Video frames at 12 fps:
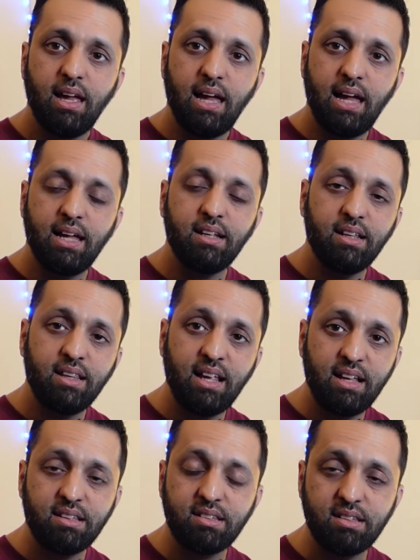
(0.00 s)
and
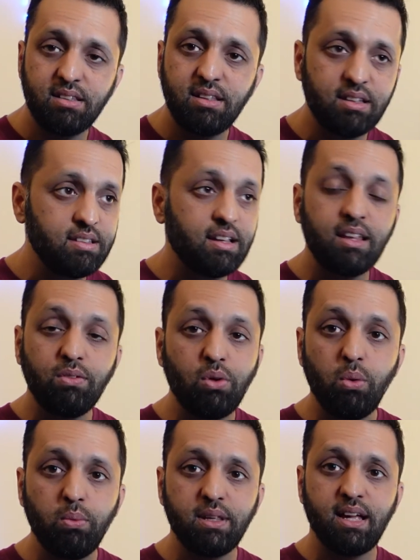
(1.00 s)
there's nothing
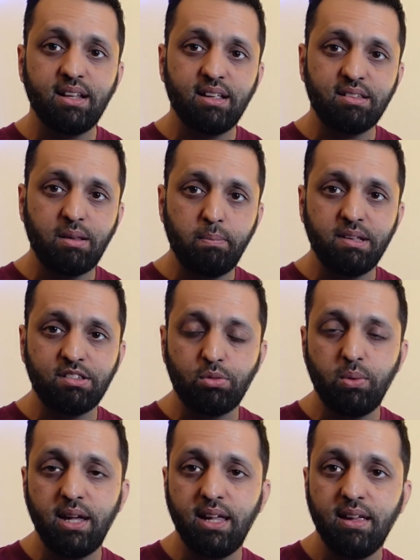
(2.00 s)
wrong with that. That's the best
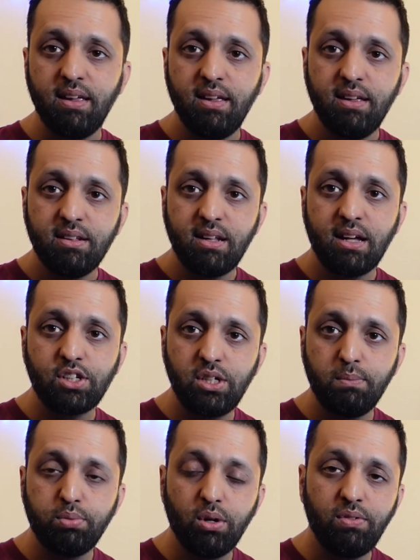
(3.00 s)
way to actually
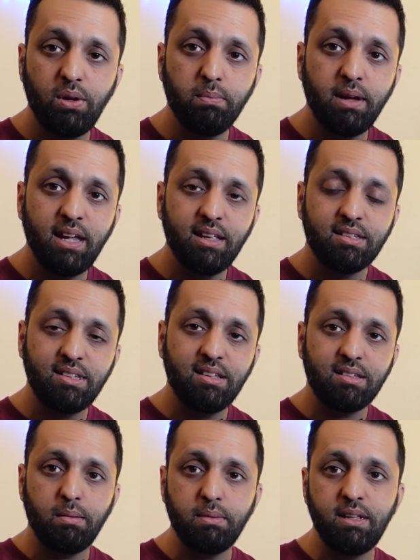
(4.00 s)
improve. You may see
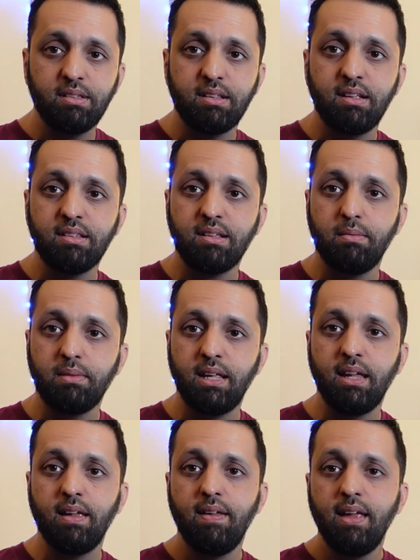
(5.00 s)
somebody who's done
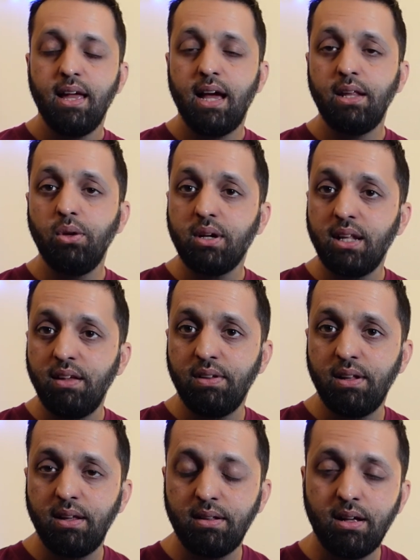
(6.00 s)
something and you can
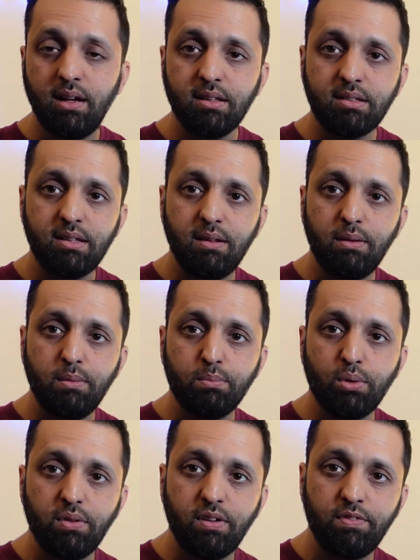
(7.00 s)
enhance it and
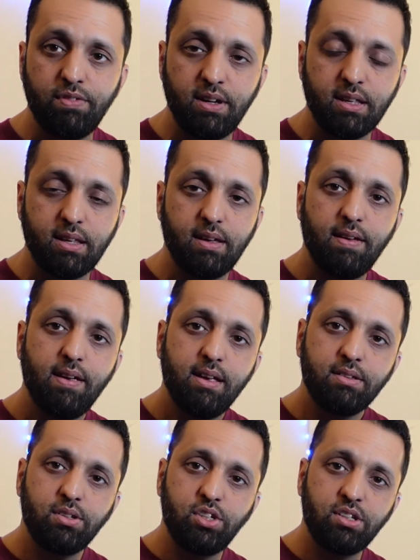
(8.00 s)
improve it further.
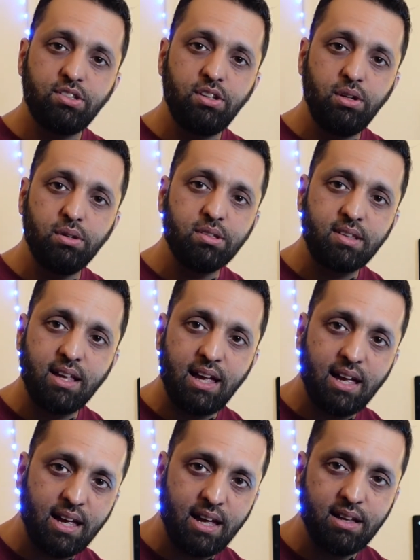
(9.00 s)
So just use
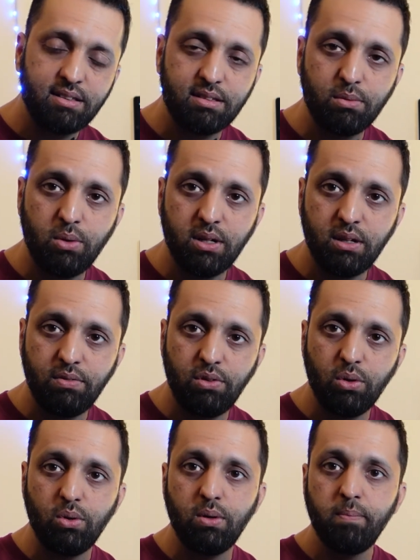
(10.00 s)
that as one of
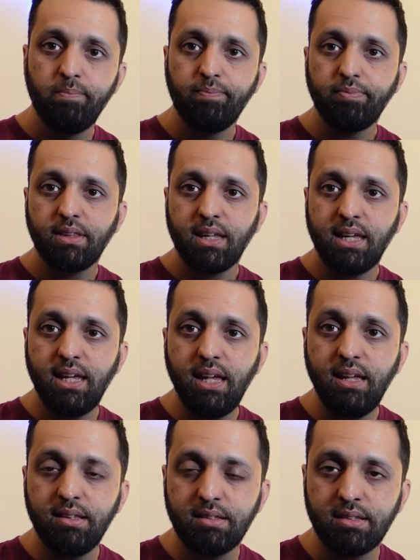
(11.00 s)
your
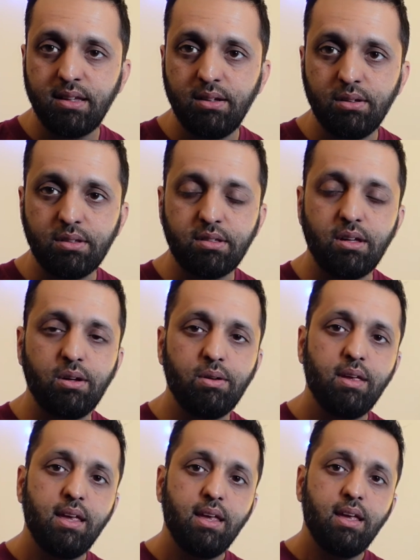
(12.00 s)
key skills. So
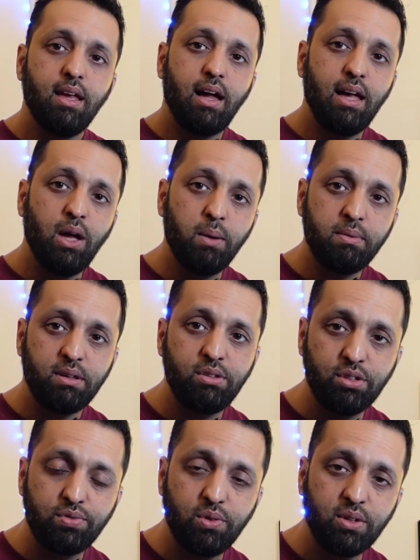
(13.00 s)
I hope that was
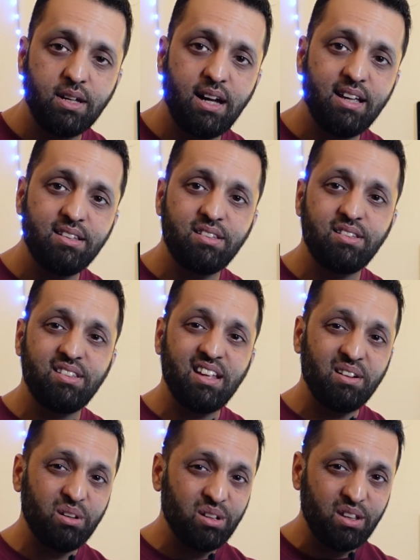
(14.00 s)
useful, guys.
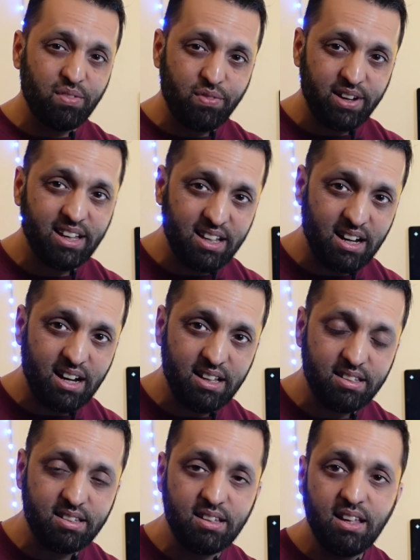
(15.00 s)
Download the free
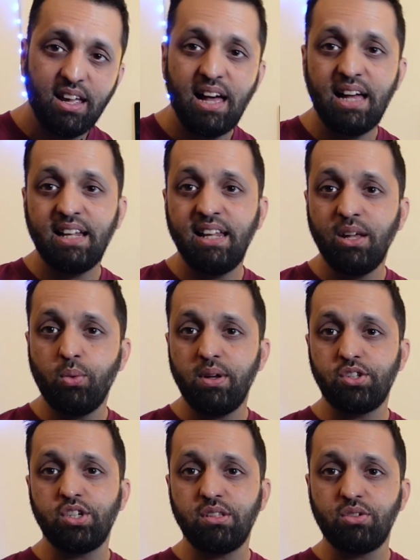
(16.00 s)
guides, and any
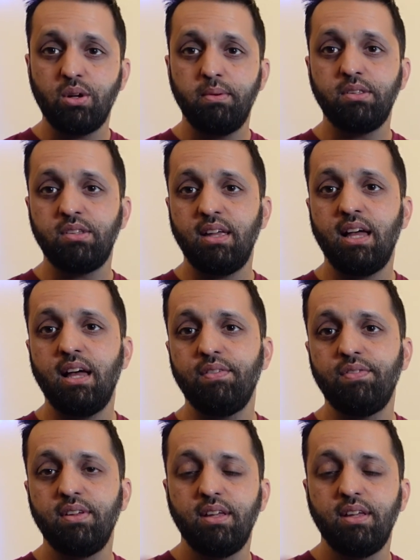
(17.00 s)
questions, comments you have,